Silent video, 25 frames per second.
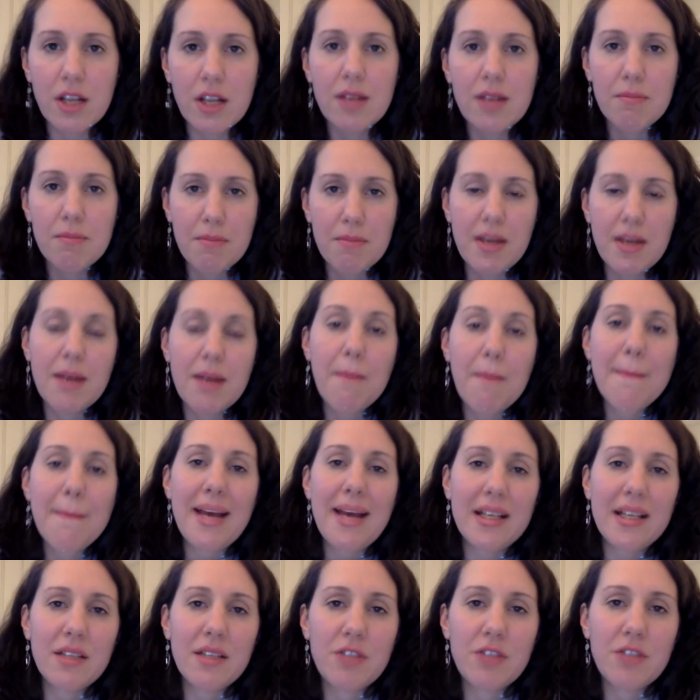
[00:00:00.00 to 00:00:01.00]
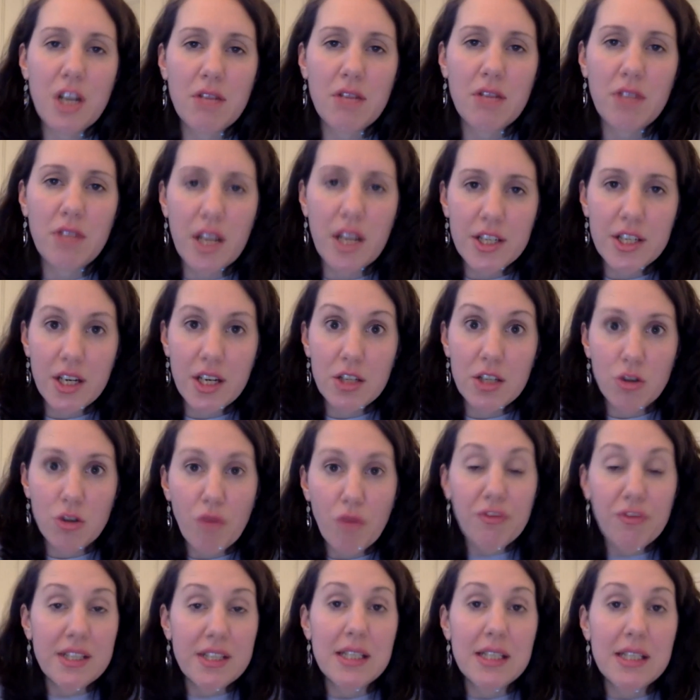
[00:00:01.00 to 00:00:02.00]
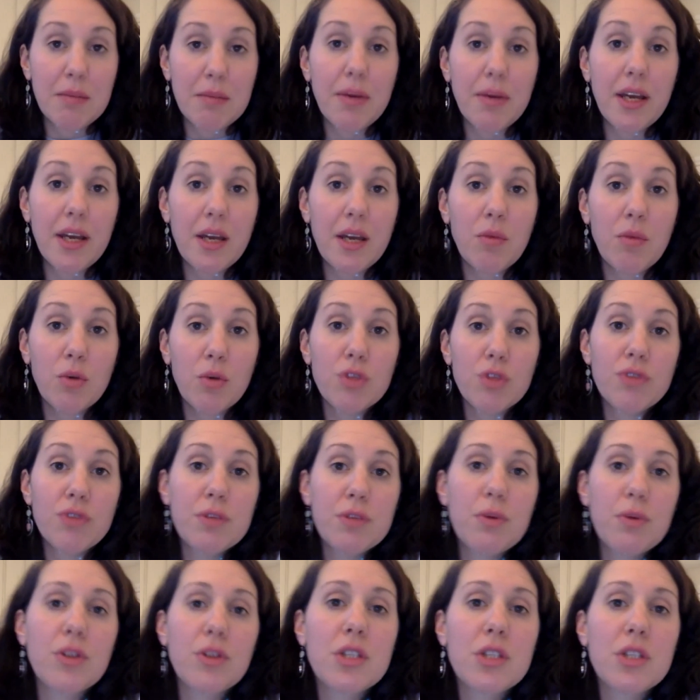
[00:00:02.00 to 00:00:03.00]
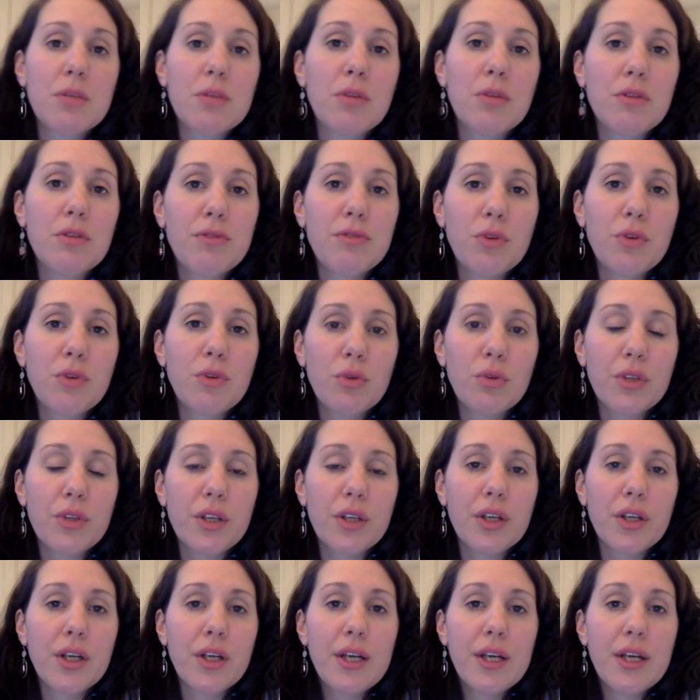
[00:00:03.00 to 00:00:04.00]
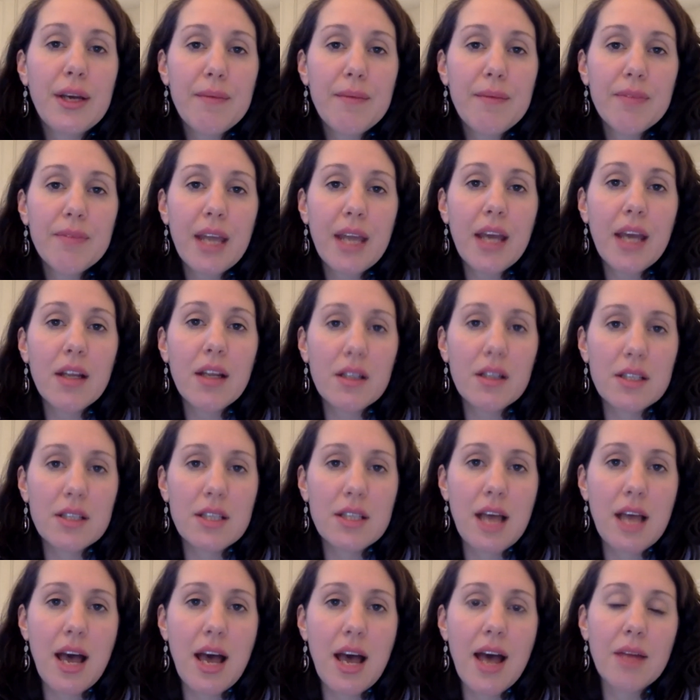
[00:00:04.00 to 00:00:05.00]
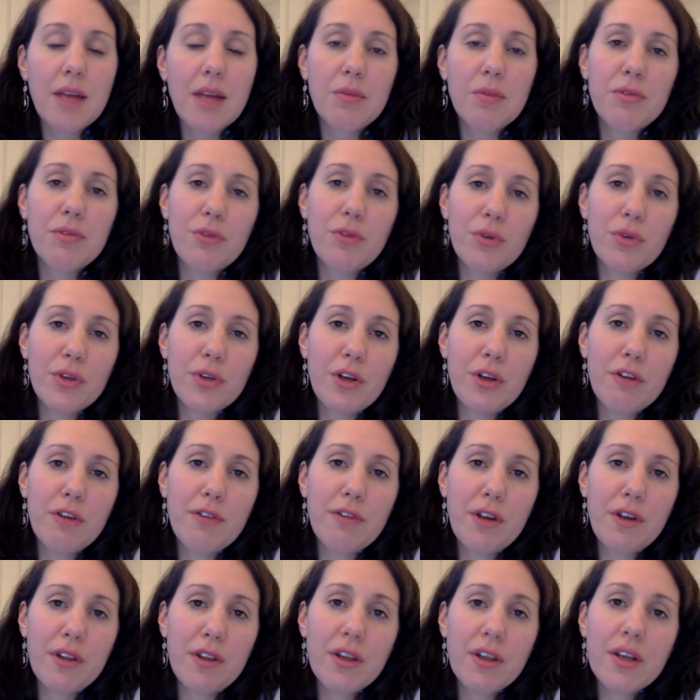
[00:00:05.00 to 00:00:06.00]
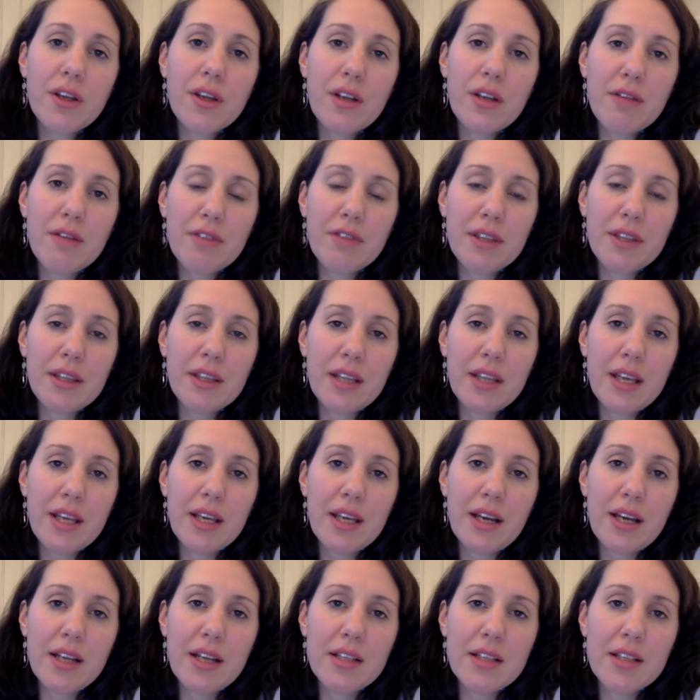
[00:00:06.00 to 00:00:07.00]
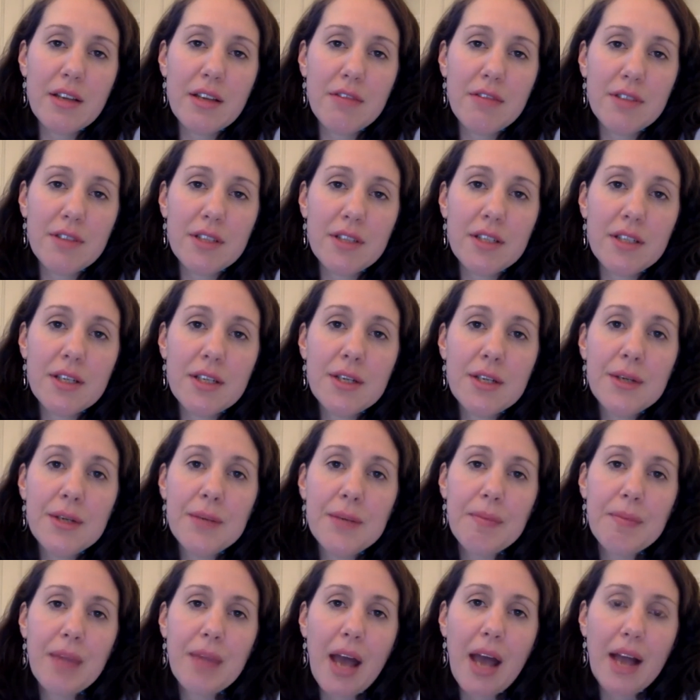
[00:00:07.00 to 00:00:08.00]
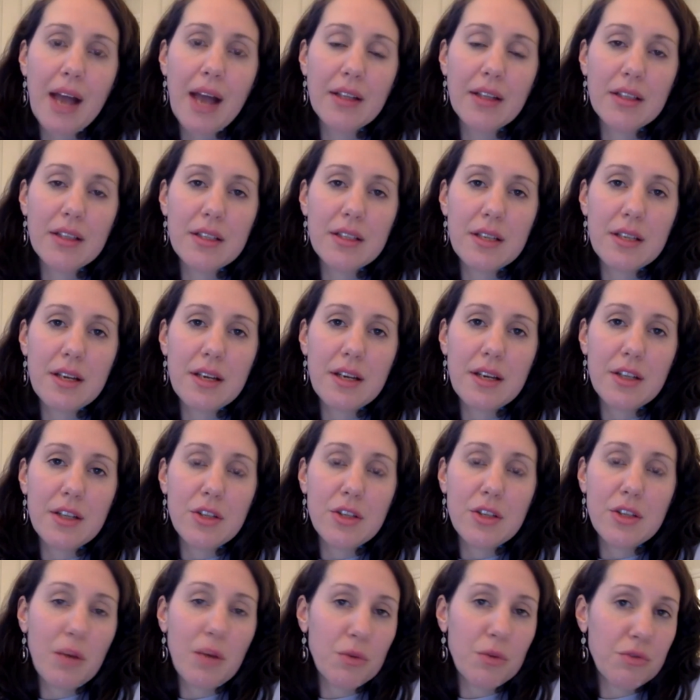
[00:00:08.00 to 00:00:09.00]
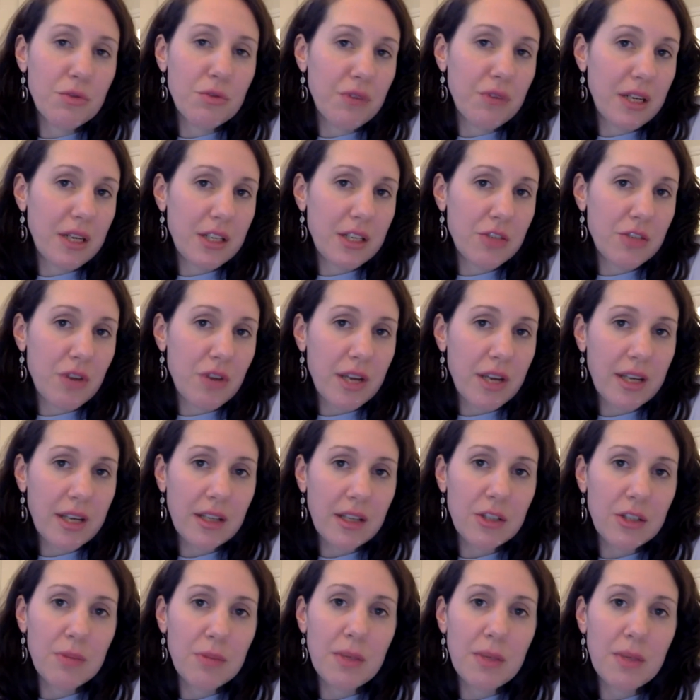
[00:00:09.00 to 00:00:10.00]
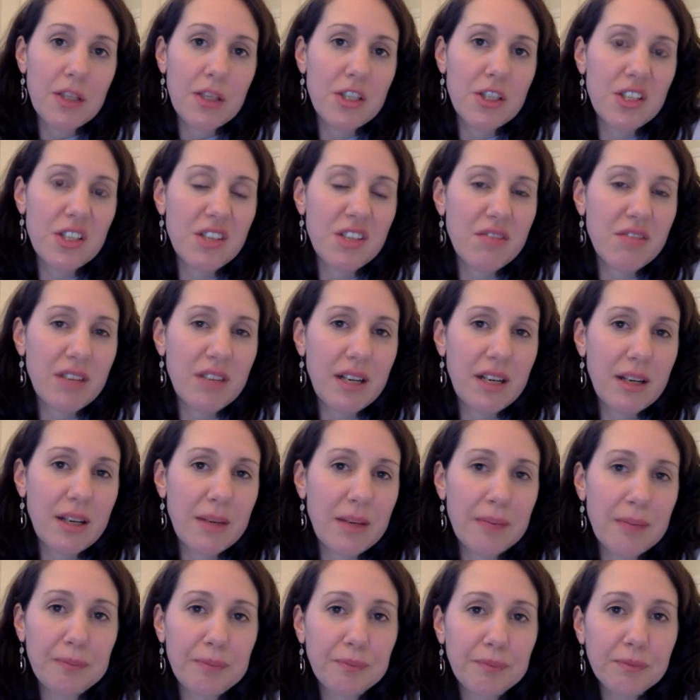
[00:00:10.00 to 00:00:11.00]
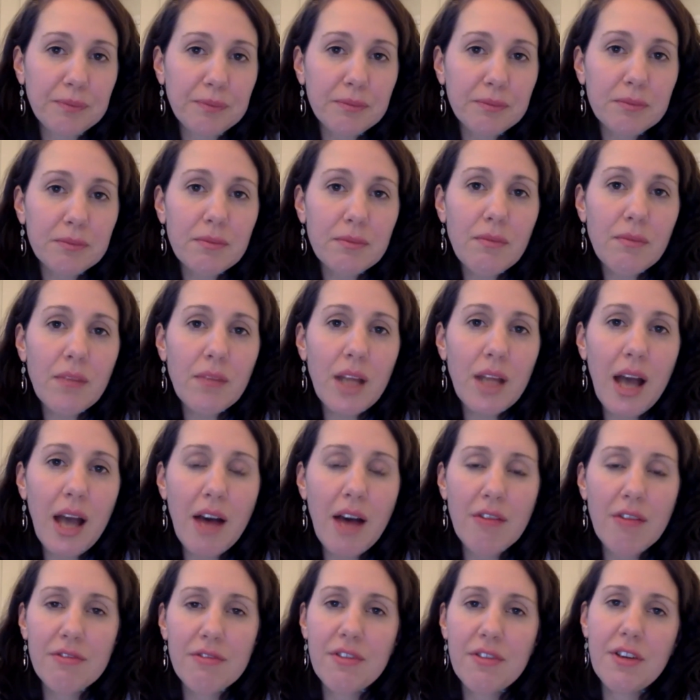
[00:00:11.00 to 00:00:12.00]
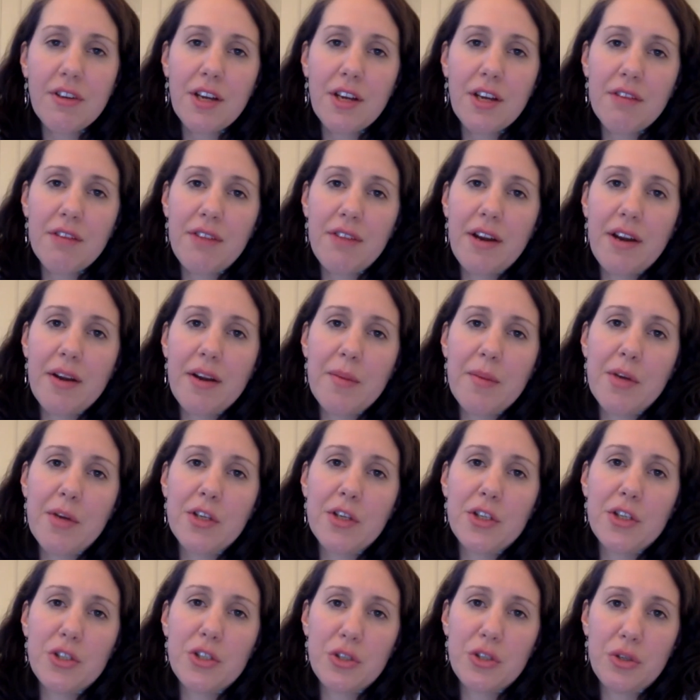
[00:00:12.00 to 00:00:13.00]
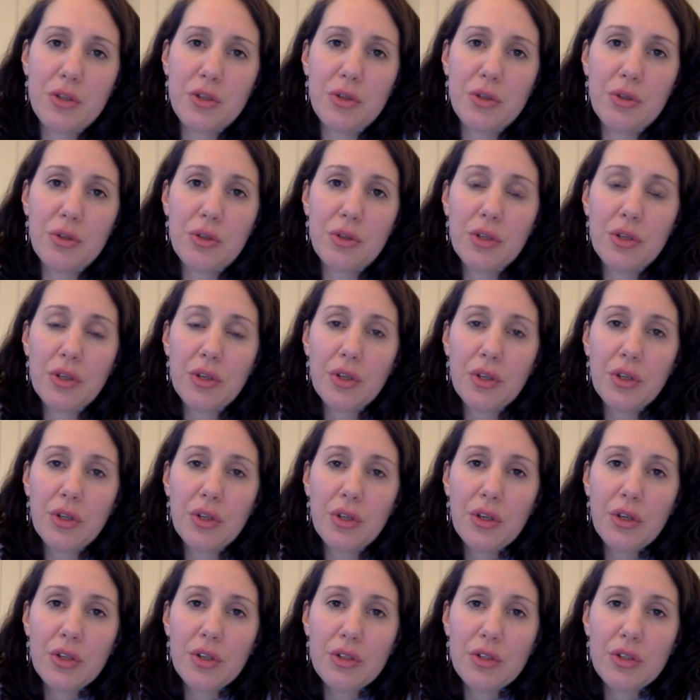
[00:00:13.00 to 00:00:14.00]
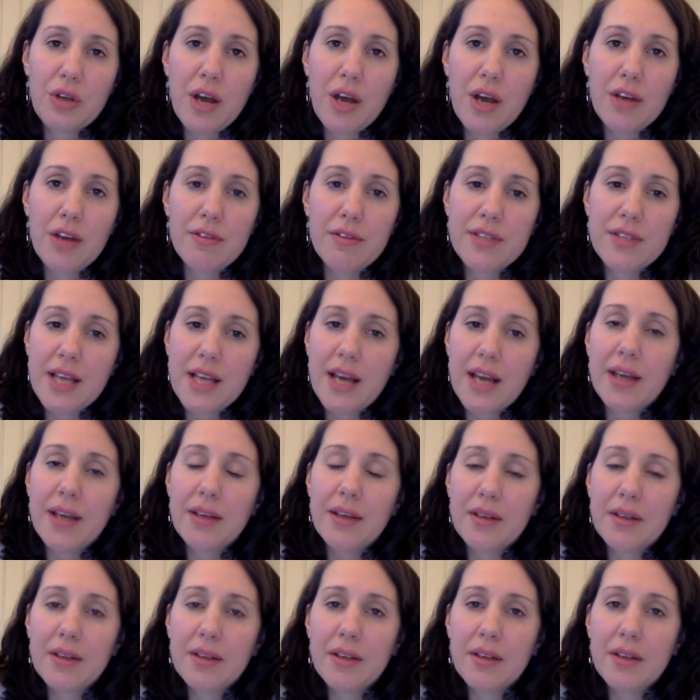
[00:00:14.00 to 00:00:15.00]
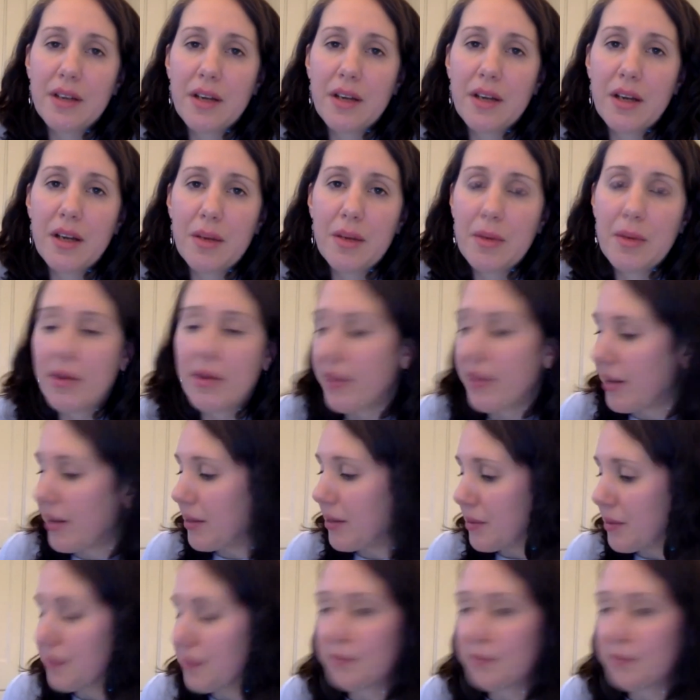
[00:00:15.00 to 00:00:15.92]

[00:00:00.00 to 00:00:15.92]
in a massive generalization, obviously, but he was responsible for all the ills that had befallen her father and everything that he had suffered. And so that was really striking to me. She didn't really have very much to kind of say about that.